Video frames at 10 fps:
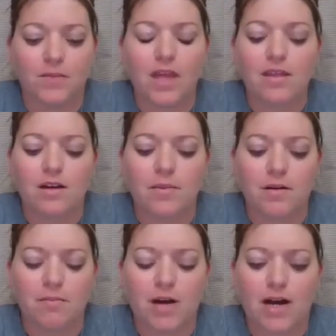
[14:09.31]
I thought
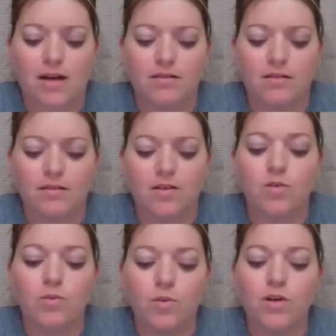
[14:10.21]
about Ma,
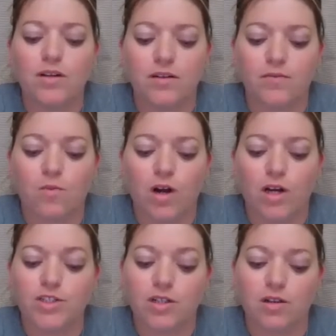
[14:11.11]
who would have
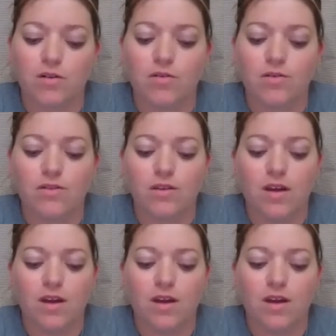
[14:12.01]
washed clothes,